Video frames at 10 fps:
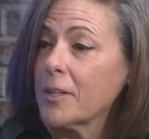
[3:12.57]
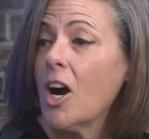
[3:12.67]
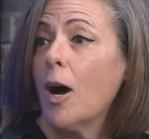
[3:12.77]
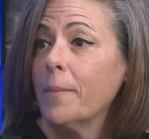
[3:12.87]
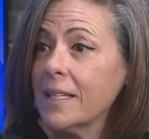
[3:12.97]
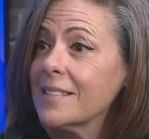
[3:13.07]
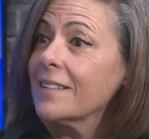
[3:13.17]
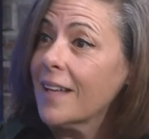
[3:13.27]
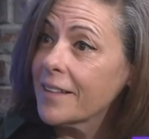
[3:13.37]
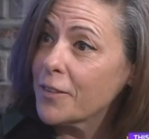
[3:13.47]
comment and
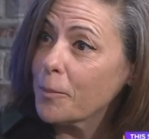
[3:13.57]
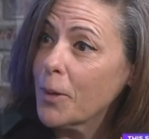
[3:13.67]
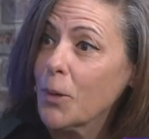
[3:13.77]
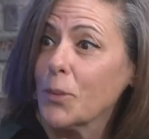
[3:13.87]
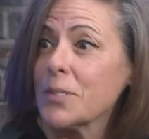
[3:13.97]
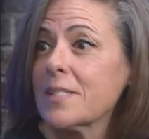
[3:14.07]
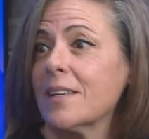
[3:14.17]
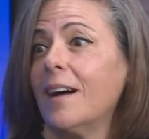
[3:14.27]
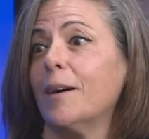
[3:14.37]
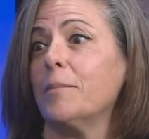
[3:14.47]
like their posts
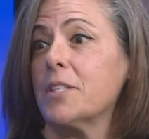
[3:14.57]
um,